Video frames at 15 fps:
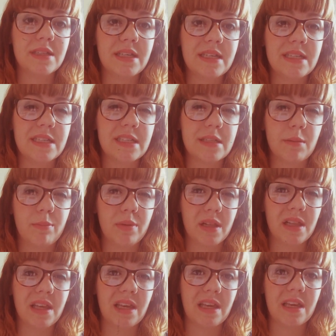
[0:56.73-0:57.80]
needed to
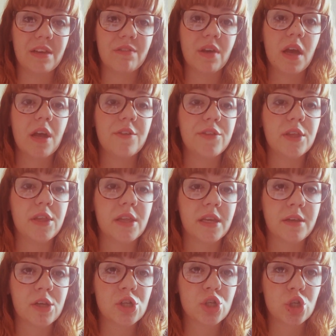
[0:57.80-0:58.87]
believe that the
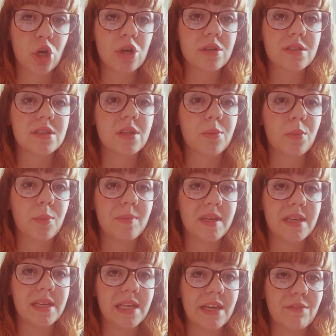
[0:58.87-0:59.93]
shocks that were
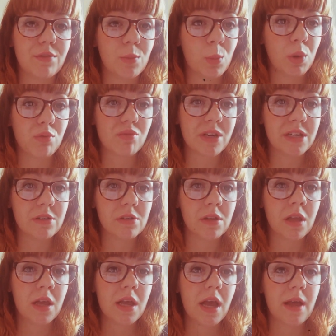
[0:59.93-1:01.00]
being given were real
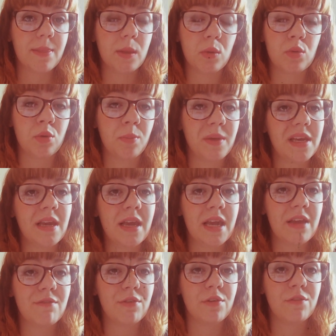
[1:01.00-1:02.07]
and they were being
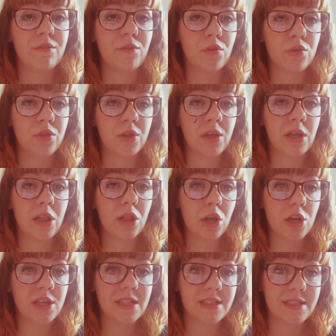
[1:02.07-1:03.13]
given for the
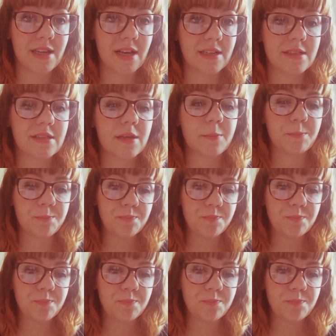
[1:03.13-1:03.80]
learning task.